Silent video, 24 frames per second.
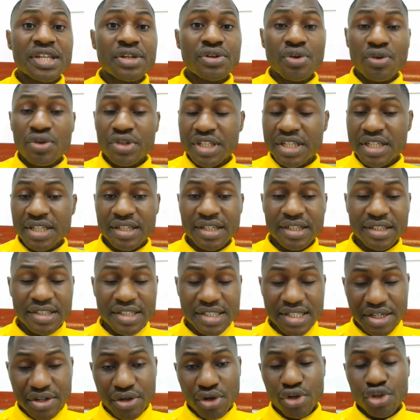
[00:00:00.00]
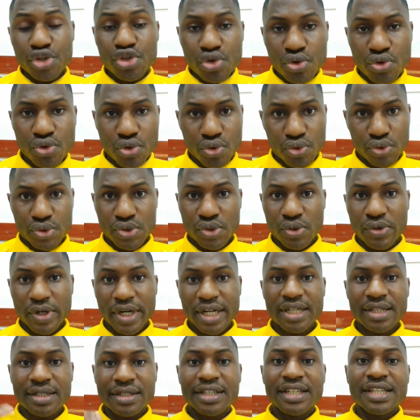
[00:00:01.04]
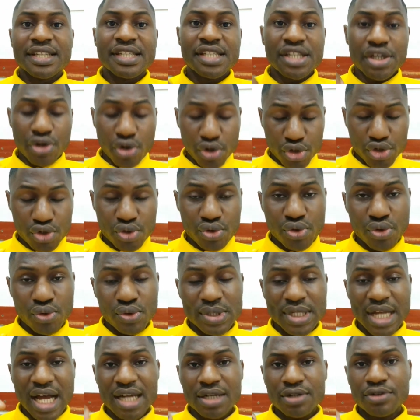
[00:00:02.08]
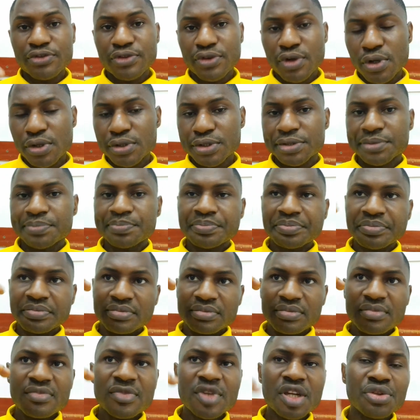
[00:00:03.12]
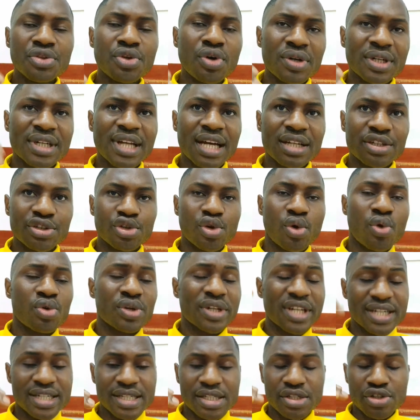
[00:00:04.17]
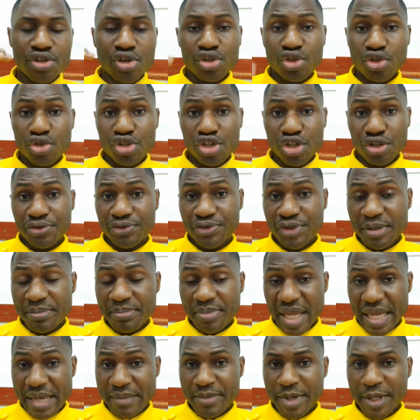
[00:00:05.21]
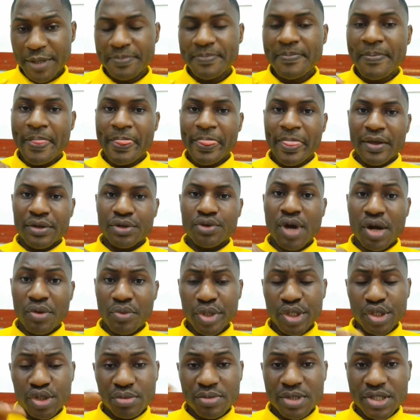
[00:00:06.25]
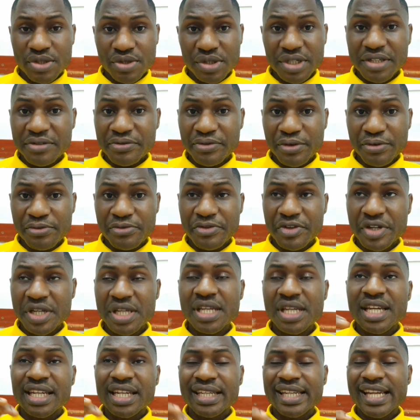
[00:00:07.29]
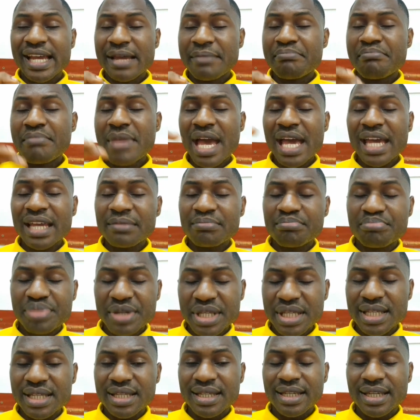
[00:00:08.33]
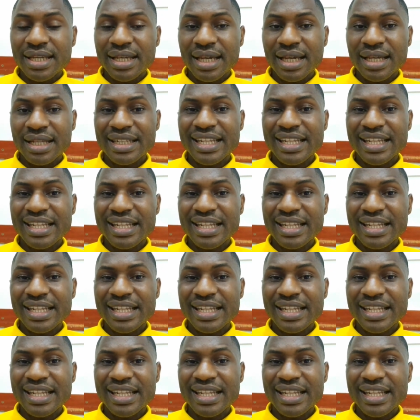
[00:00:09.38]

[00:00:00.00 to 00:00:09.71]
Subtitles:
euros, alright? 0 euros, and of course, know that though there is no tuition fee payment, you are going to be studying for free. There might be